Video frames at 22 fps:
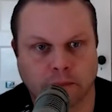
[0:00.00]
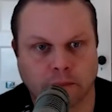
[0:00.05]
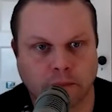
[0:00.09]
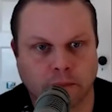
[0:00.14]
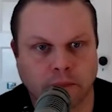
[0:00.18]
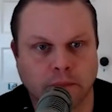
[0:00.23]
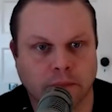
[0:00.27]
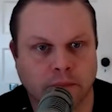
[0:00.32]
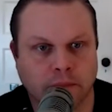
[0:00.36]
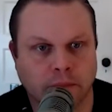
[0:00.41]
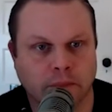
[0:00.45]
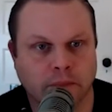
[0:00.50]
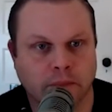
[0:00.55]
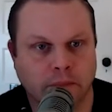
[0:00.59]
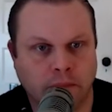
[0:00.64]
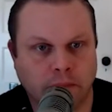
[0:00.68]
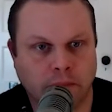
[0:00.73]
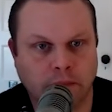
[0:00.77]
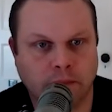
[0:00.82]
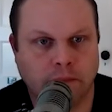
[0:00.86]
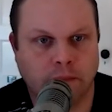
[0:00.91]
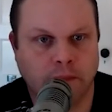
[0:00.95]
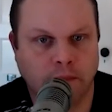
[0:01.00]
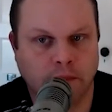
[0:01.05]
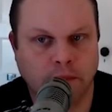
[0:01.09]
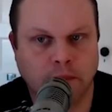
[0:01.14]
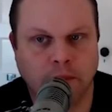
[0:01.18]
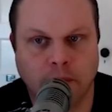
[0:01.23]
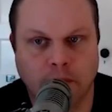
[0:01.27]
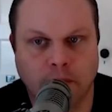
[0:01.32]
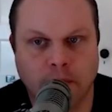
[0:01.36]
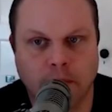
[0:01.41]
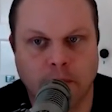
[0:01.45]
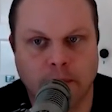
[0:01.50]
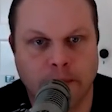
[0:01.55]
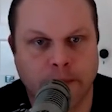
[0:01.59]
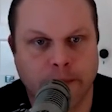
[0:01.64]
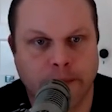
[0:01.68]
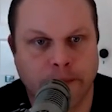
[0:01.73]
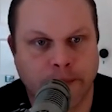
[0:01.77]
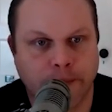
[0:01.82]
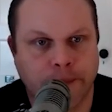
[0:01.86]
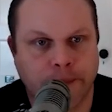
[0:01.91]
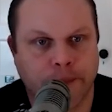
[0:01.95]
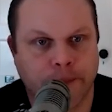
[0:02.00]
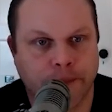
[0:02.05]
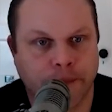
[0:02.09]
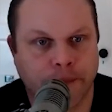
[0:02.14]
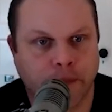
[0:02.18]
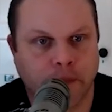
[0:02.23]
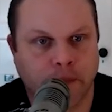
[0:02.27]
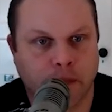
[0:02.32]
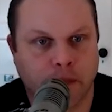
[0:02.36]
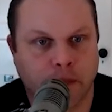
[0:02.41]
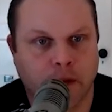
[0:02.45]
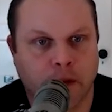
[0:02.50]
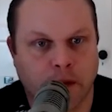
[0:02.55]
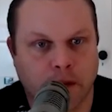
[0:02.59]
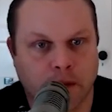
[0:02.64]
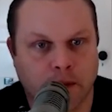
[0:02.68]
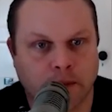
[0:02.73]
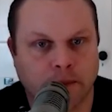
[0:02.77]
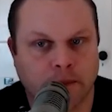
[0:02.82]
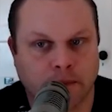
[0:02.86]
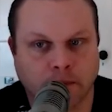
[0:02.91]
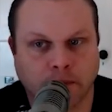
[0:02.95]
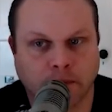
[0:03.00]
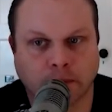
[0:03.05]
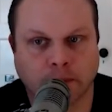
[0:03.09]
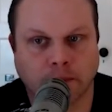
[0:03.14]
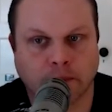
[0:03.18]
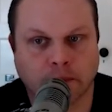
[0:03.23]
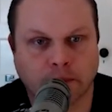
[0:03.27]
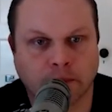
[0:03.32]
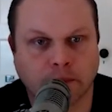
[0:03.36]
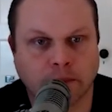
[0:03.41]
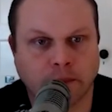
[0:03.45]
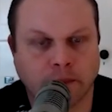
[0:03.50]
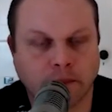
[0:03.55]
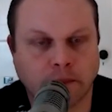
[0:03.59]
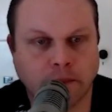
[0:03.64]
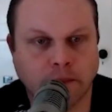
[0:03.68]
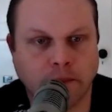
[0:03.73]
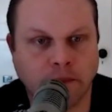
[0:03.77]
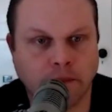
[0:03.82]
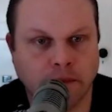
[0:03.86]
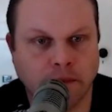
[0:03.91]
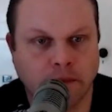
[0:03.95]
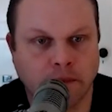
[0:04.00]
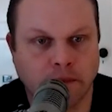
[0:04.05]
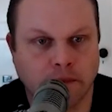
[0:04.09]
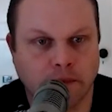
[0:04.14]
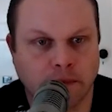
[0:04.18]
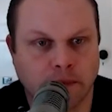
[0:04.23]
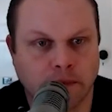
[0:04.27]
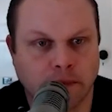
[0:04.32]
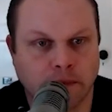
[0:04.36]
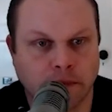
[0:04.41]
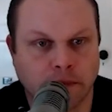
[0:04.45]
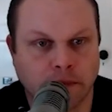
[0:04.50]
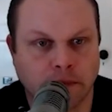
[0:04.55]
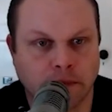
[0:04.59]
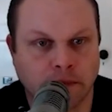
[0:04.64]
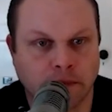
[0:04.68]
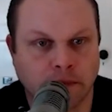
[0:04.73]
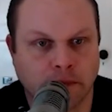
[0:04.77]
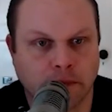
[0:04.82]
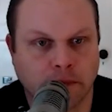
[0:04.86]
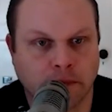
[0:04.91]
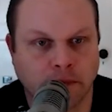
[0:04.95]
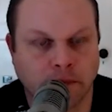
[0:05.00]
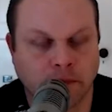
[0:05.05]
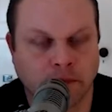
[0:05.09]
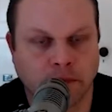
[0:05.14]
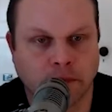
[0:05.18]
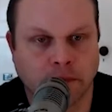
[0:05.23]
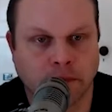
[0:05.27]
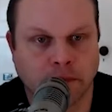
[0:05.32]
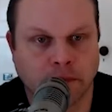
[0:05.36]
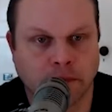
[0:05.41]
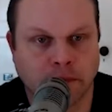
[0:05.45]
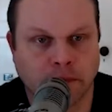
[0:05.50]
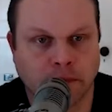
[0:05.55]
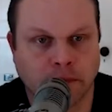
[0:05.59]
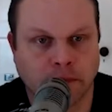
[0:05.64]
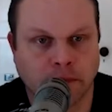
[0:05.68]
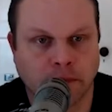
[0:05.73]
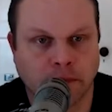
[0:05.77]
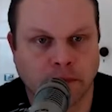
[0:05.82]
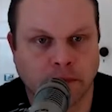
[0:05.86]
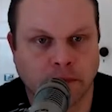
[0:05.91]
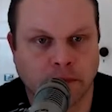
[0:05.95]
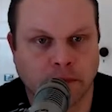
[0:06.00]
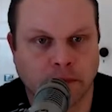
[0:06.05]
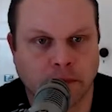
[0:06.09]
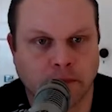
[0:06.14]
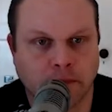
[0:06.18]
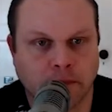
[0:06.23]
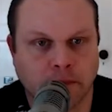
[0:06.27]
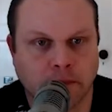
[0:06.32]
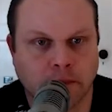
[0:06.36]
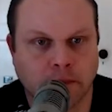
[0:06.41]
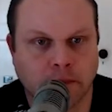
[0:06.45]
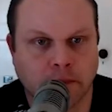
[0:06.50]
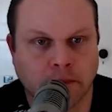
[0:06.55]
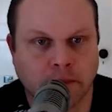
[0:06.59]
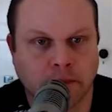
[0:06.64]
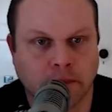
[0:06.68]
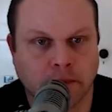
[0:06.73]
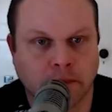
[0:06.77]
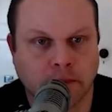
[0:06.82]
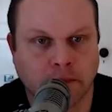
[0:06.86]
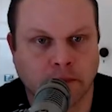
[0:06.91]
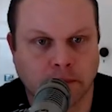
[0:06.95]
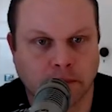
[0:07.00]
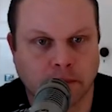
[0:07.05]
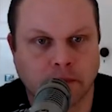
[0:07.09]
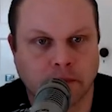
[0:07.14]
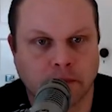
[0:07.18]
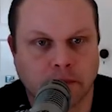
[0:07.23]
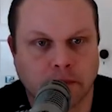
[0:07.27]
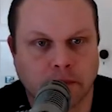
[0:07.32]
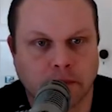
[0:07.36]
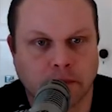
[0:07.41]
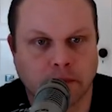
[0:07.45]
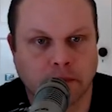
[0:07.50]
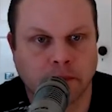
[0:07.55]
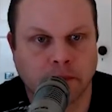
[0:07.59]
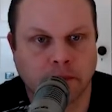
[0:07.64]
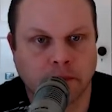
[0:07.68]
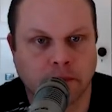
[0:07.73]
No words are spoken by the person on screen.